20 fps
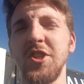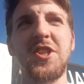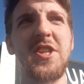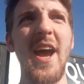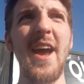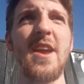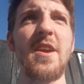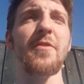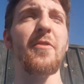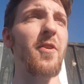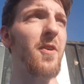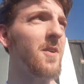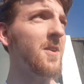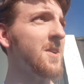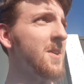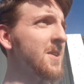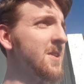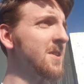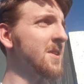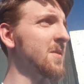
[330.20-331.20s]
save.
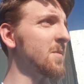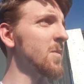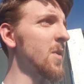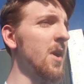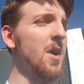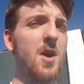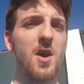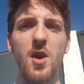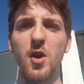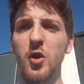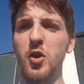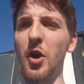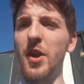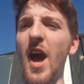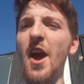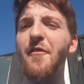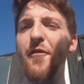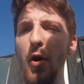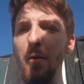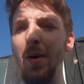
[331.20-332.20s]

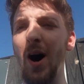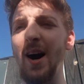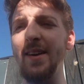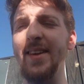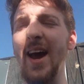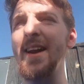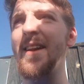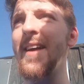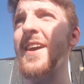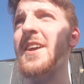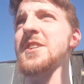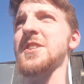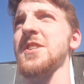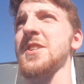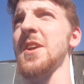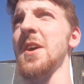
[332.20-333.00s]
Good effort by Dennis.